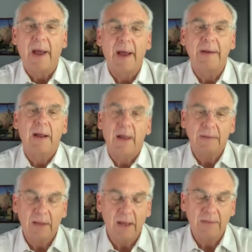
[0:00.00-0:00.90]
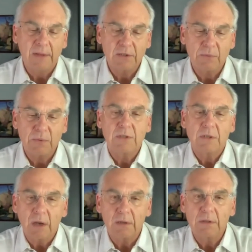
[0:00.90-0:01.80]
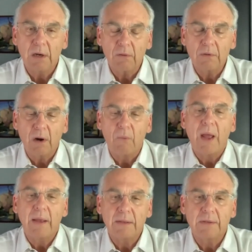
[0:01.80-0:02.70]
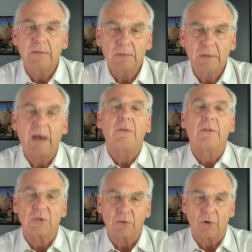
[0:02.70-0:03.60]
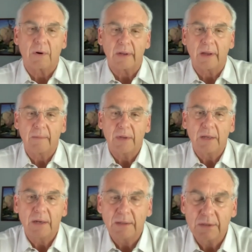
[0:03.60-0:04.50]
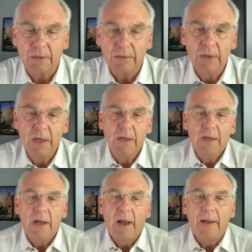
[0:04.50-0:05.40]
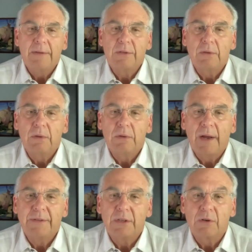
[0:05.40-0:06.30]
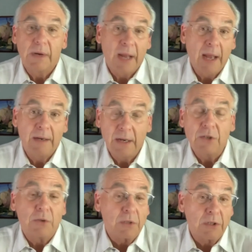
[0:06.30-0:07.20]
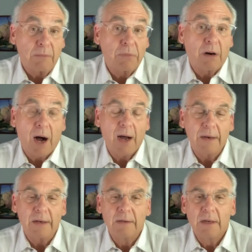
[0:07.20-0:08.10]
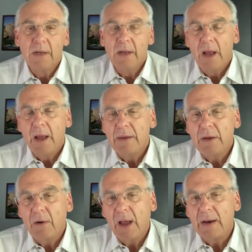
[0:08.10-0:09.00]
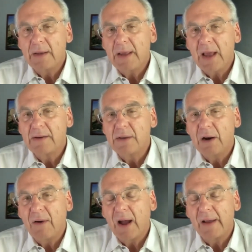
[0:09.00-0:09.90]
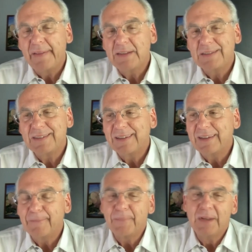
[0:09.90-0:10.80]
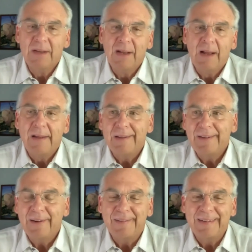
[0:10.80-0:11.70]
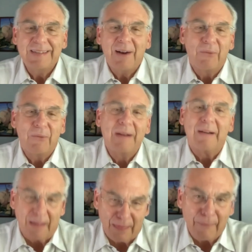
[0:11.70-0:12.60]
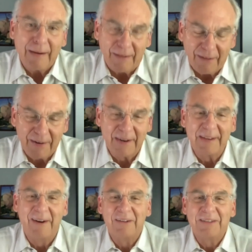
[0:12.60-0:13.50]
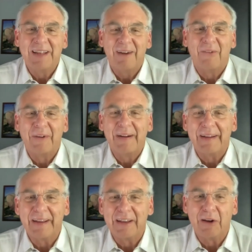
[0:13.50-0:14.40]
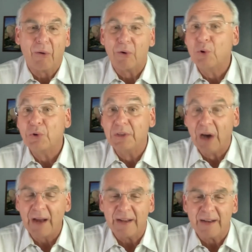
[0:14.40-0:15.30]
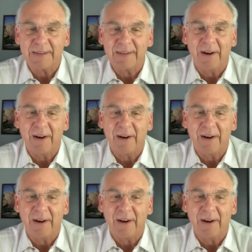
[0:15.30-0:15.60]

And this was, a way to tell the story. I mean, and to create an interesting plot. And, and again, it's not really a thriller, it's not really, who done it,